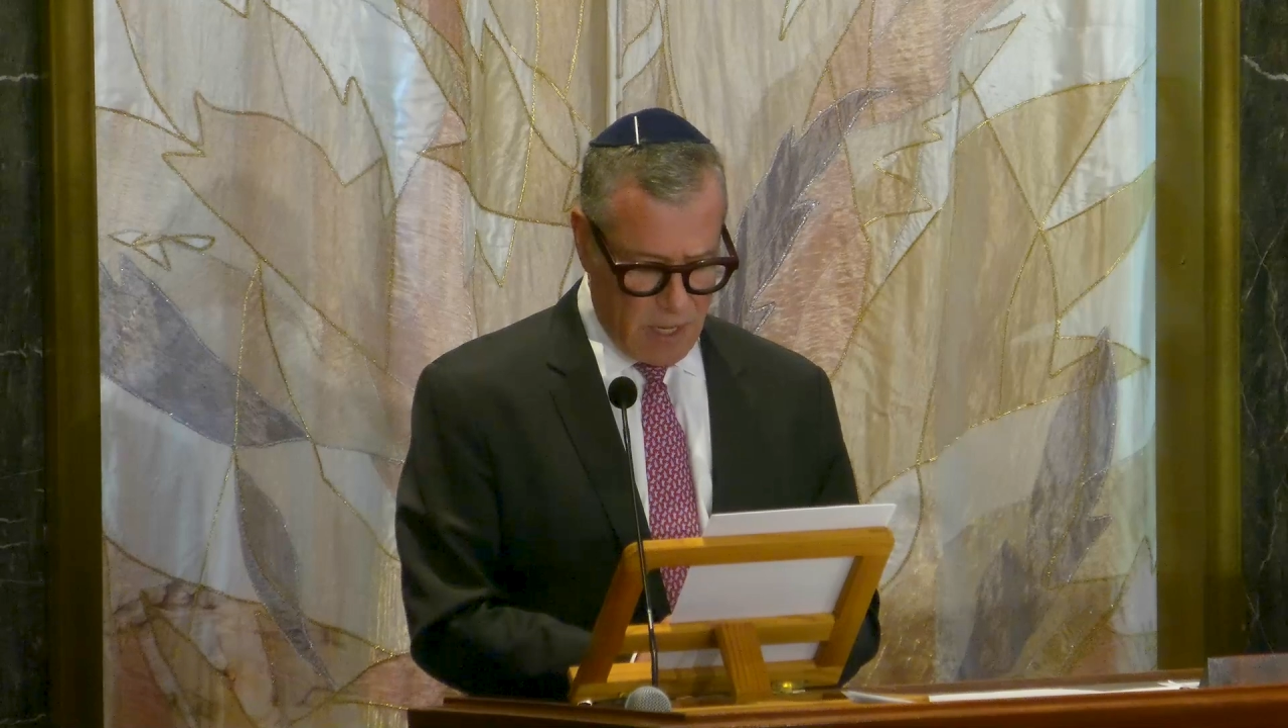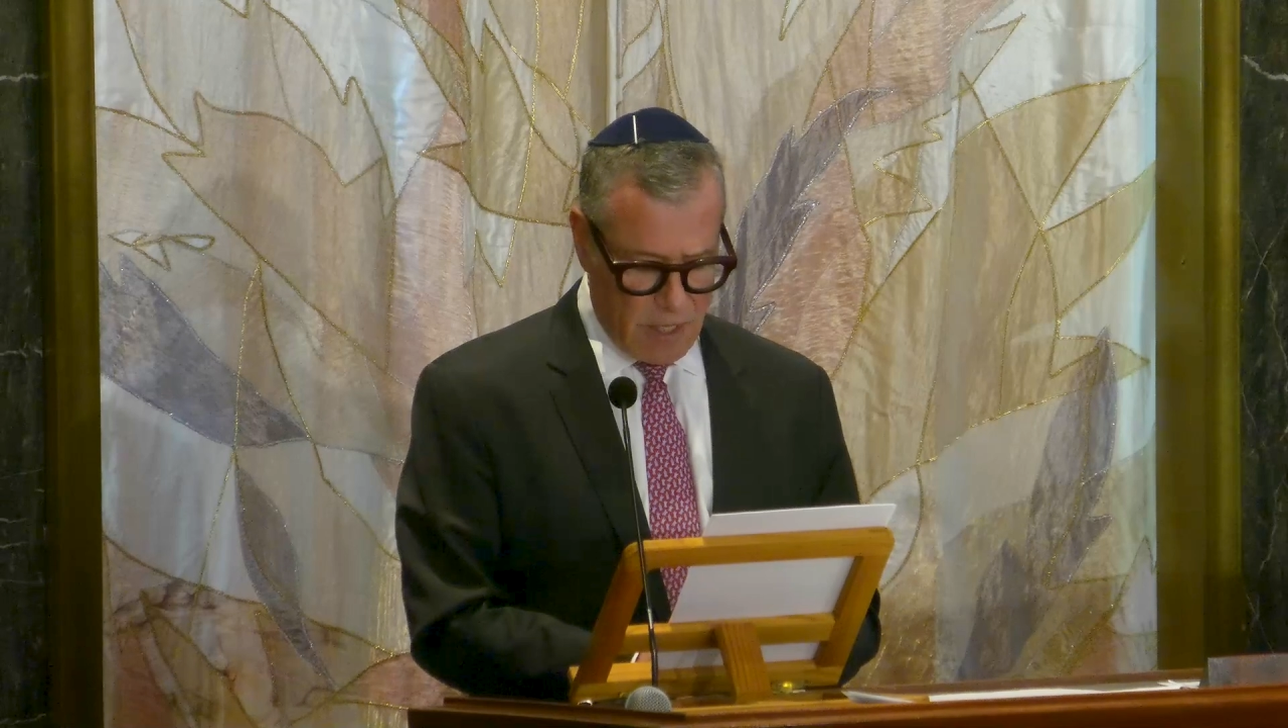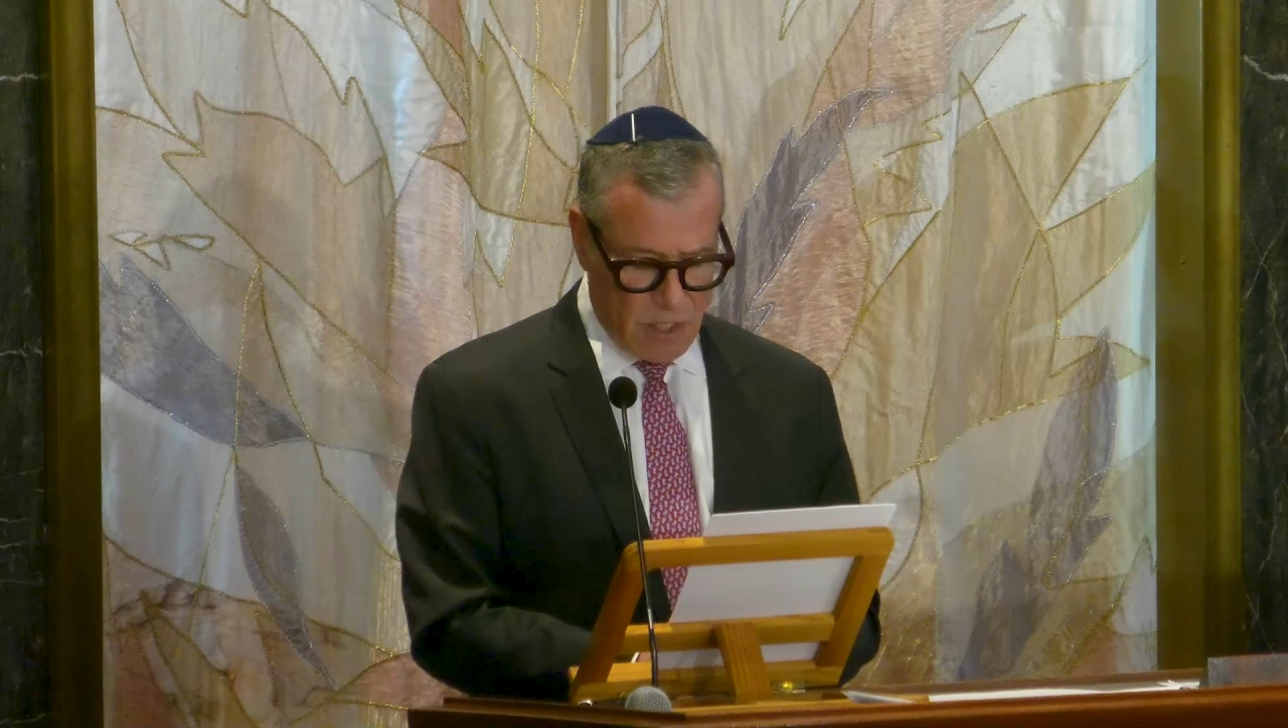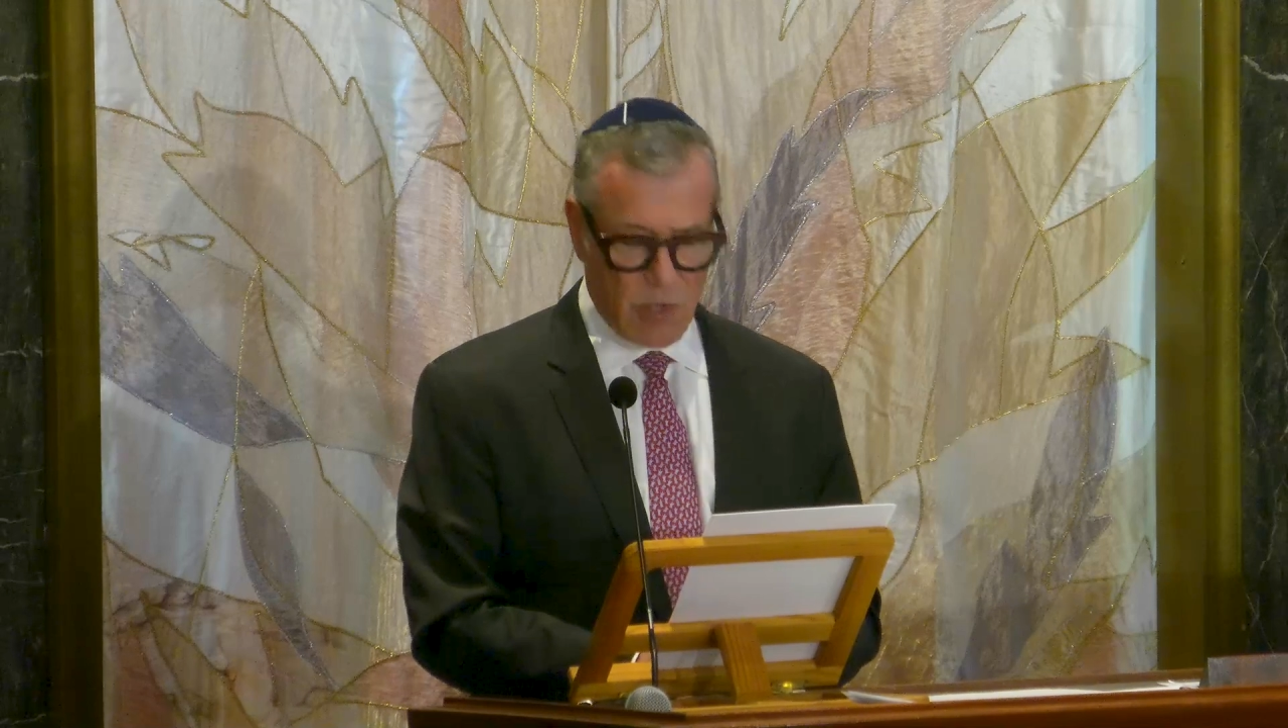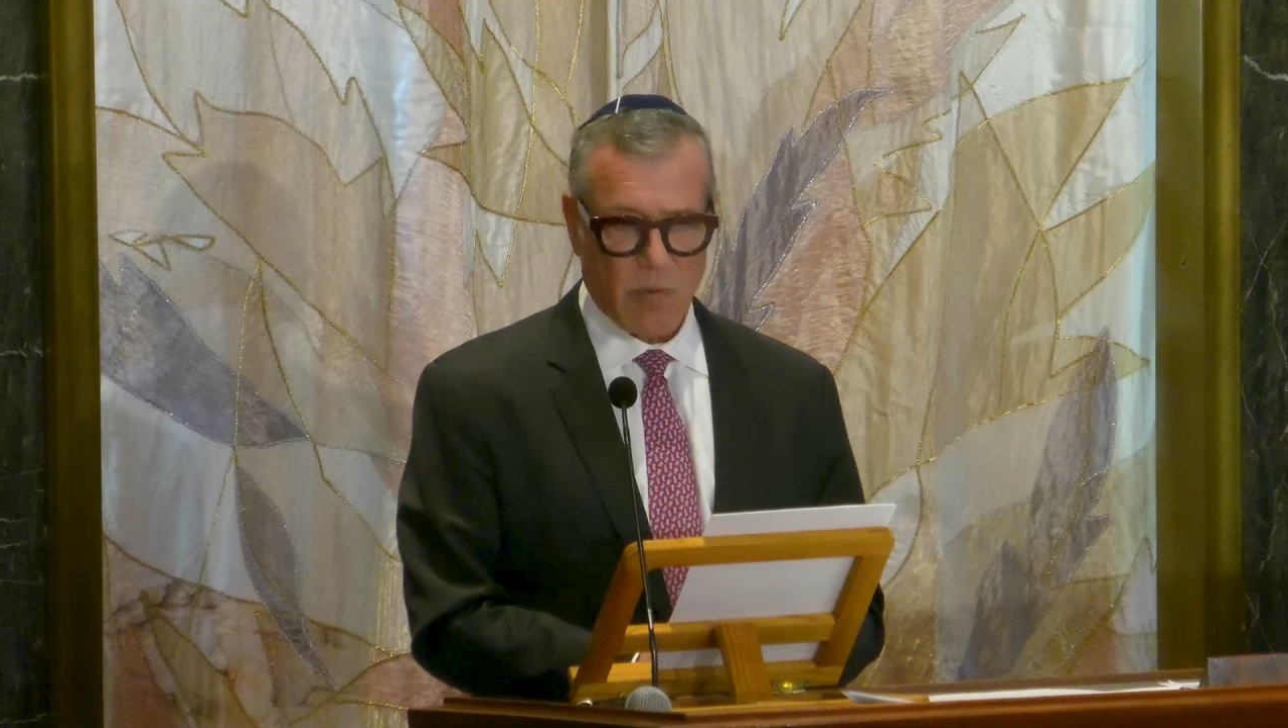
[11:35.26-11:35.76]

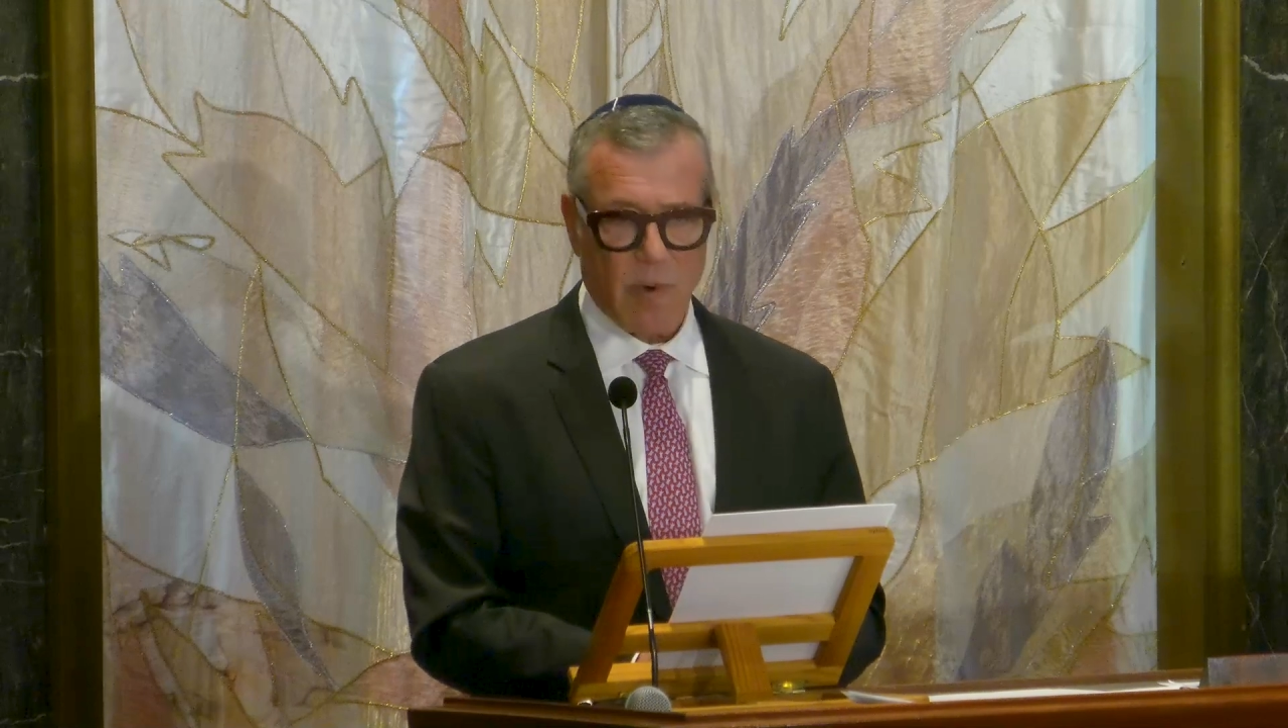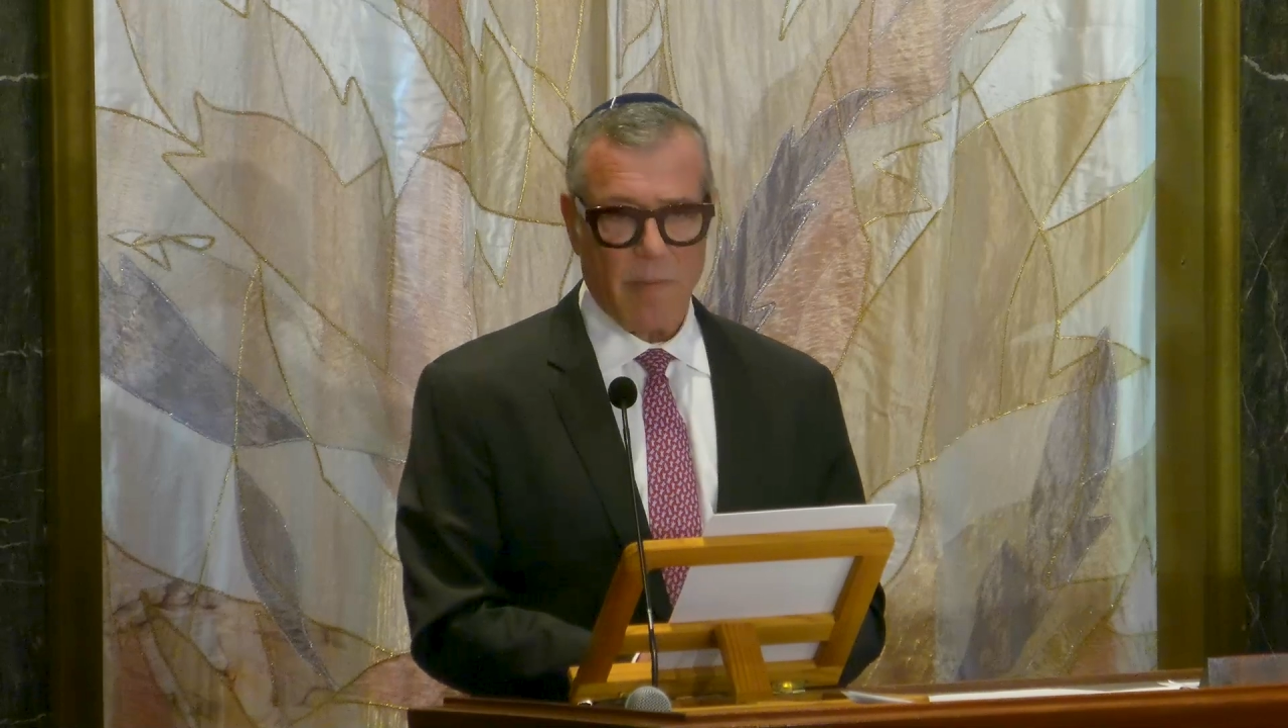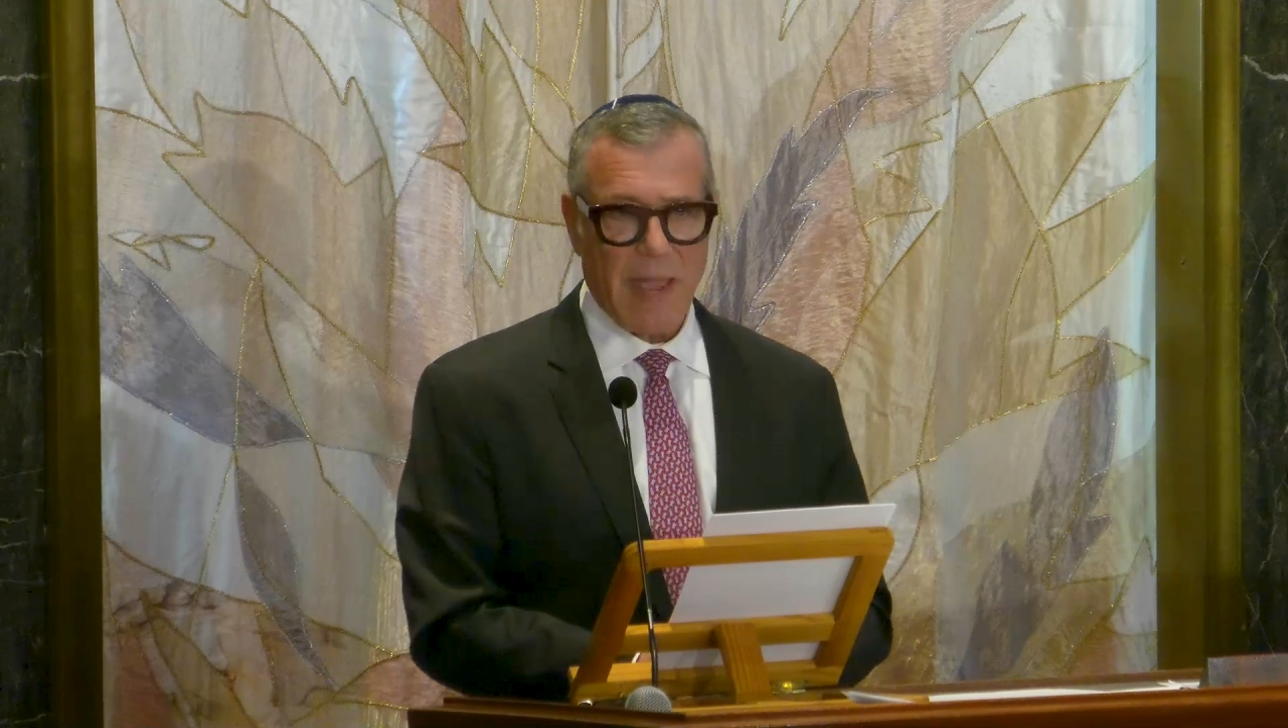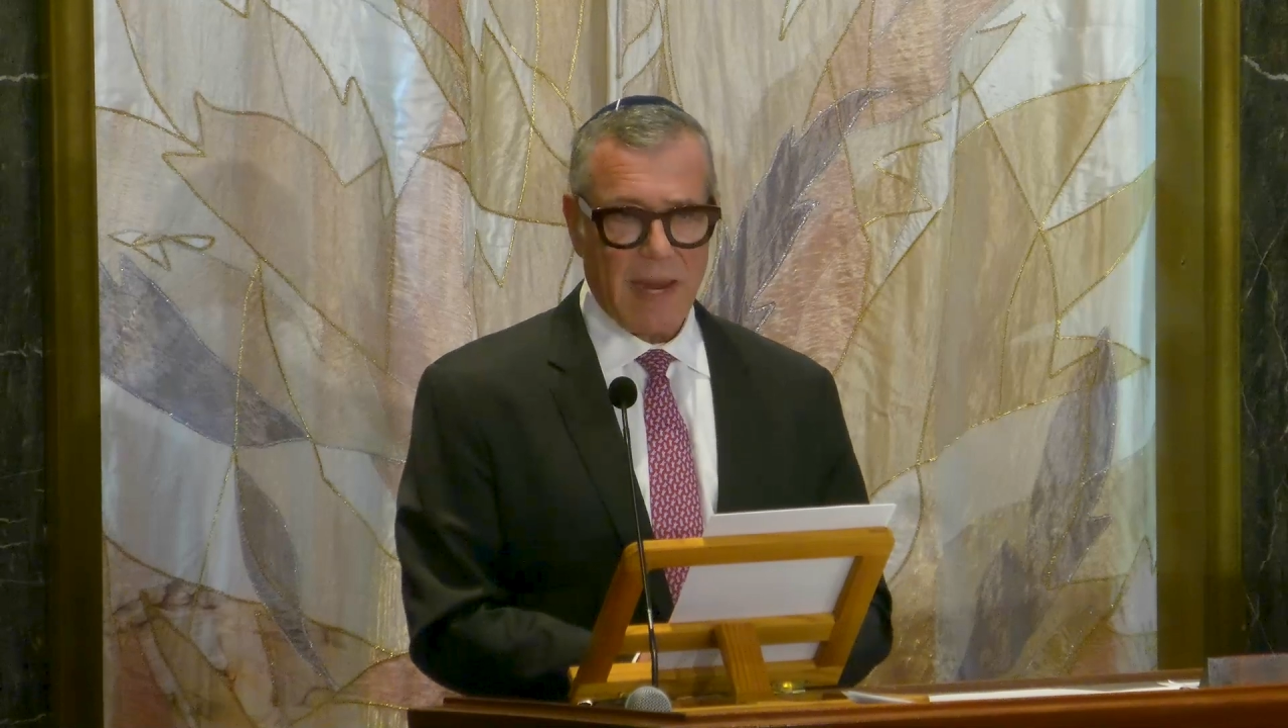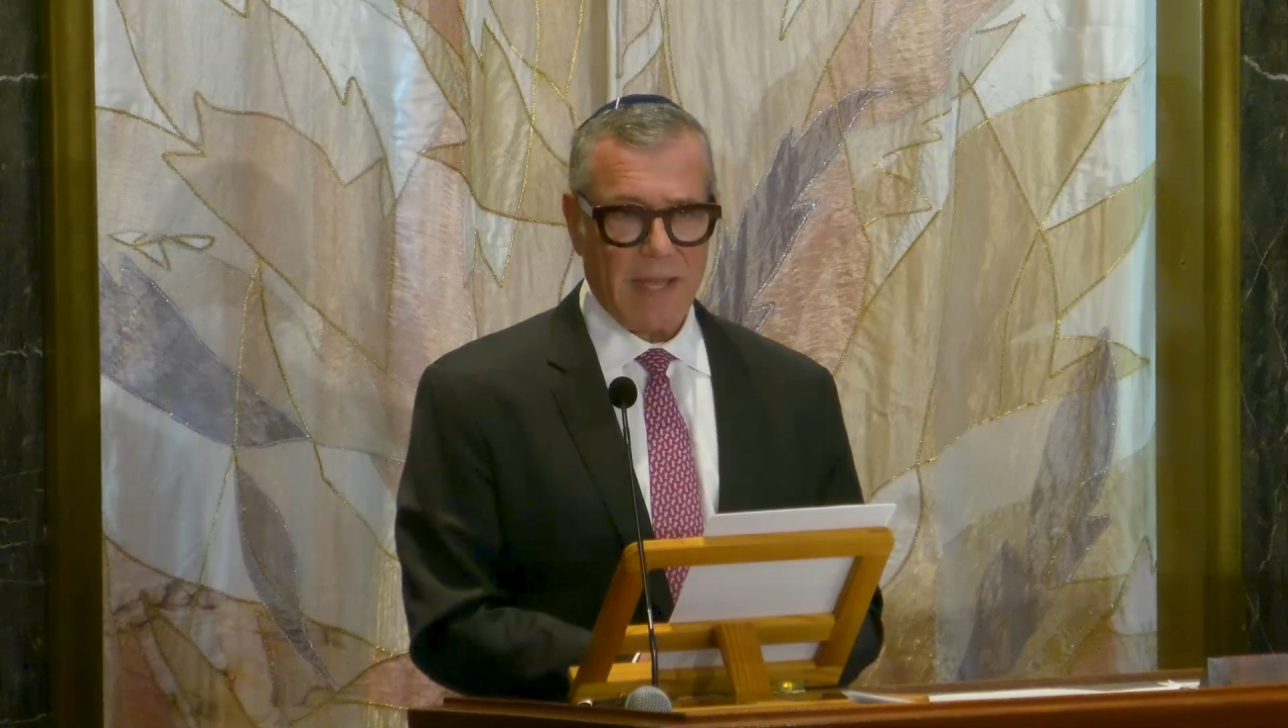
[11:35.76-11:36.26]
to the
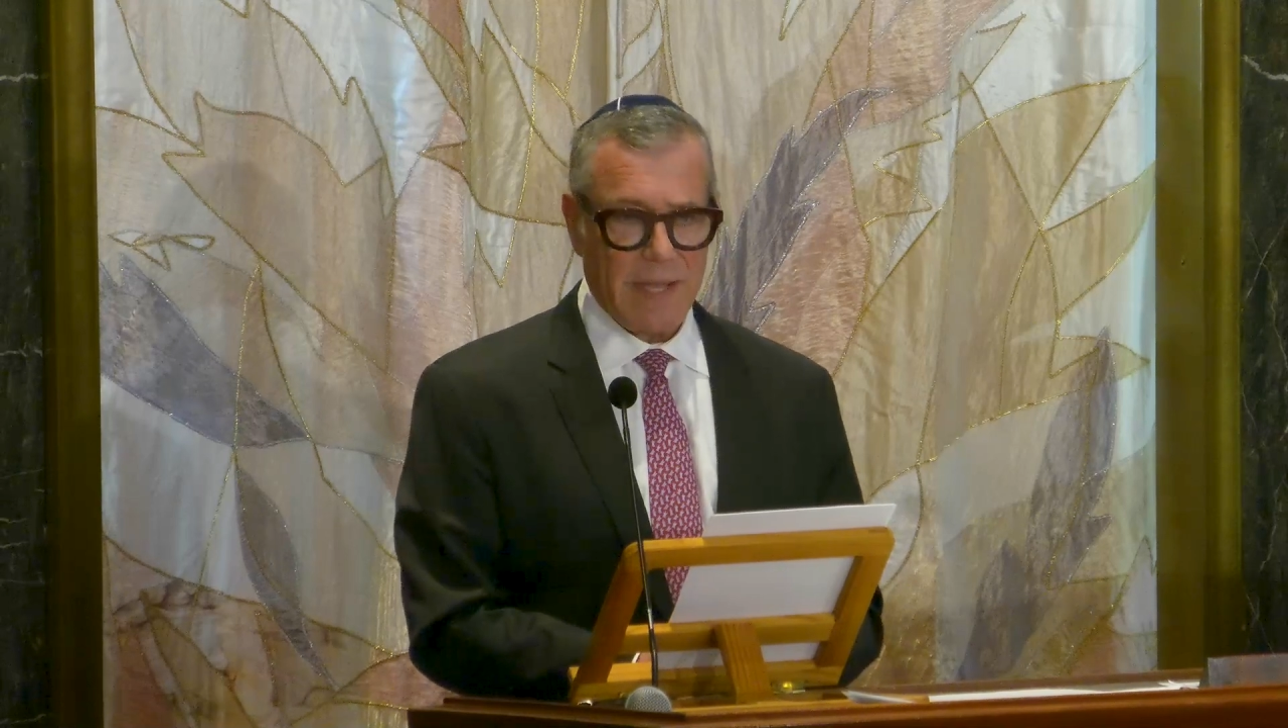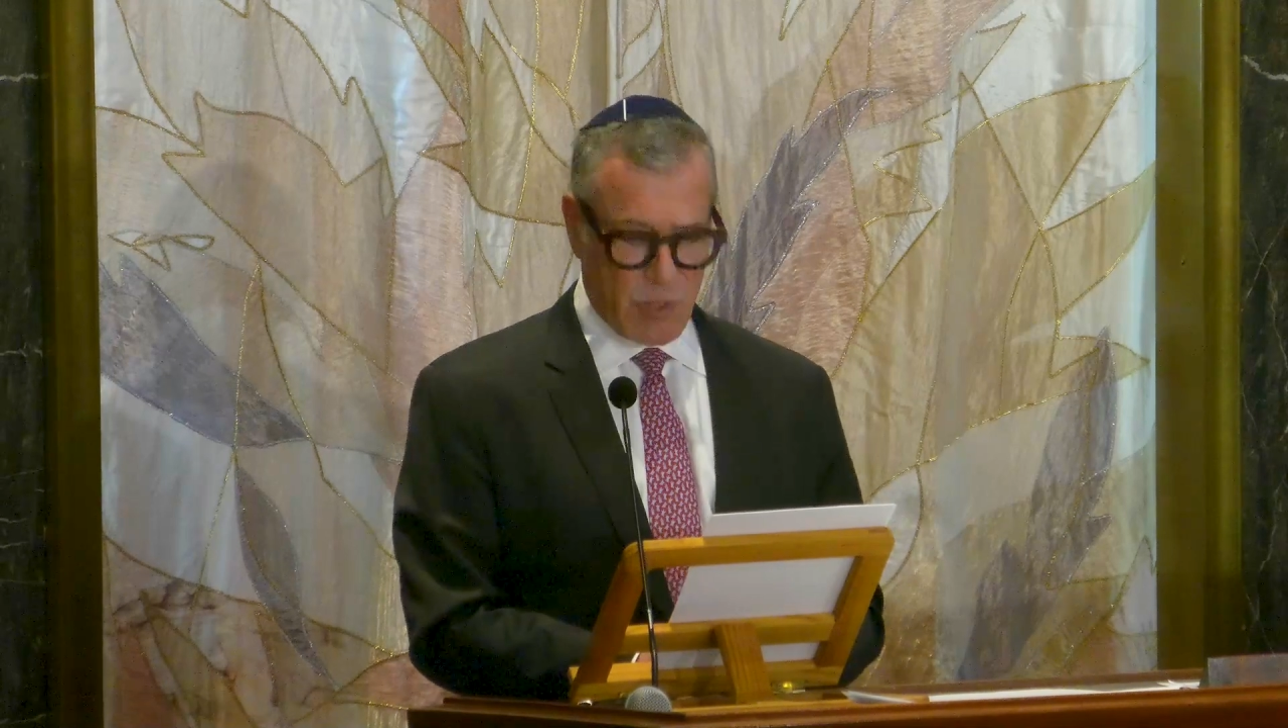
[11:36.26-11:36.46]
remaining